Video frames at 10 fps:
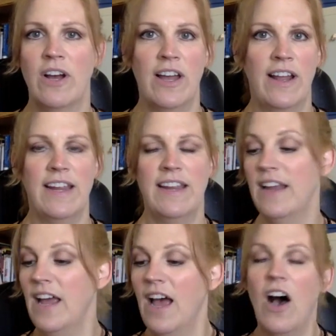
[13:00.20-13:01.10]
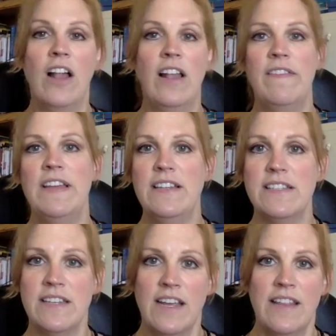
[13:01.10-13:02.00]
on, I get all of these
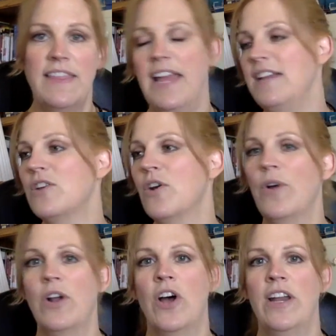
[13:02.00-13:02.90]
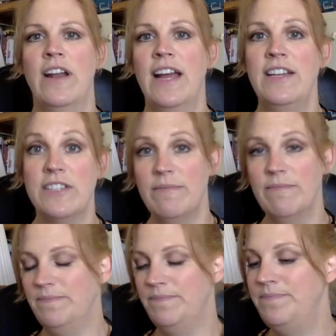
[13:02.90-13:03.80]
things going on, and I just,
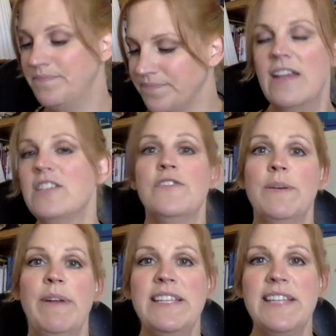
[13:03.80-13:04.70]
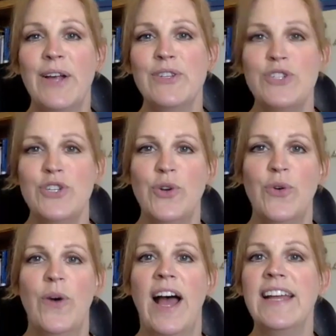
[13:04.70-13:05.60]
so if somebody tells
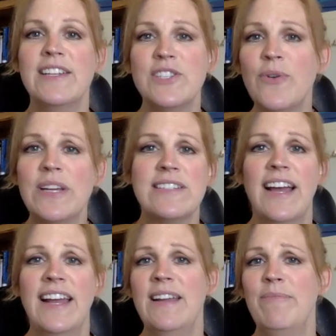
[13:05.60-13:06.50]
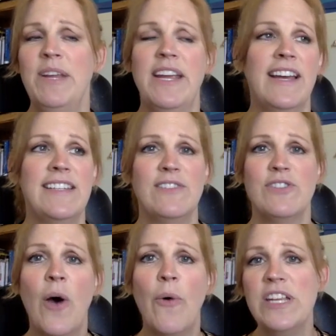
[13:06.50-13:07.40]
you, I get so excited because there's
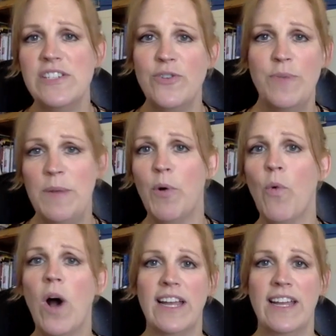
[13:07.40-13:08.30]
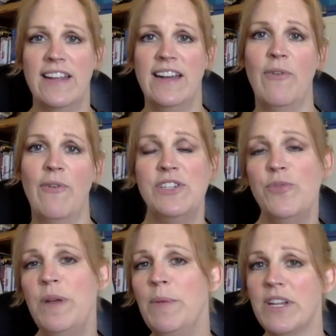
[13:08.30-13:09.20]
always new people walking in and always new
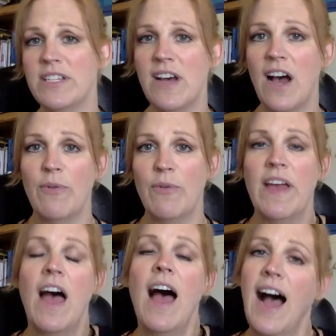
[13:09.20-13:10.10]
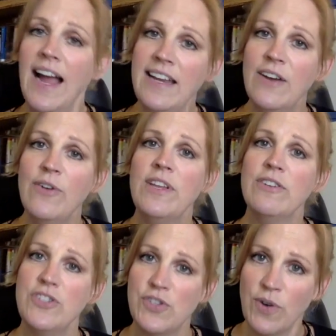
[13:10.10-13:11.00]
people to talk with, I know their
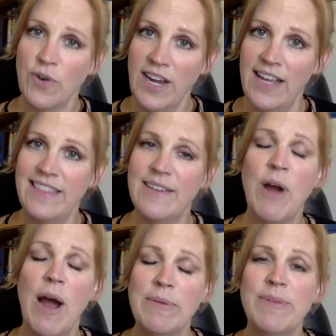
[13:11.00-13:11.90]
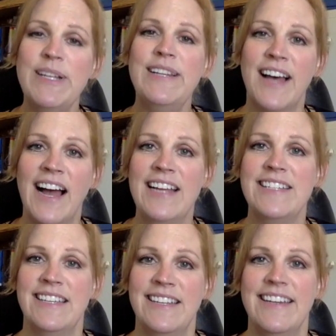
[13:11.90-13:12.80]
strength probably lies
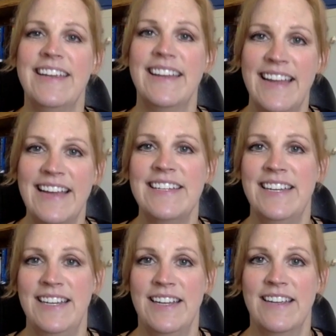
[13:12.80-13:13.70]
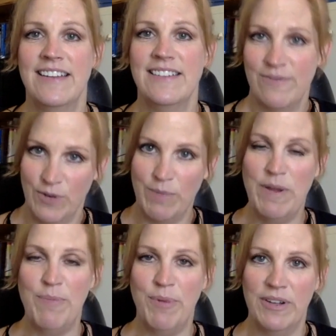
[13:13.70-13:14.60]
in connecting with
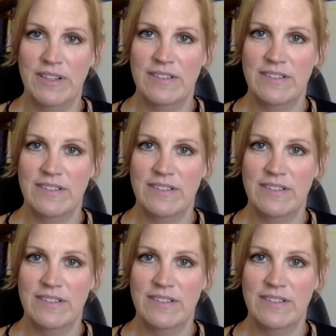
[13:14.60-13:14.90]
people.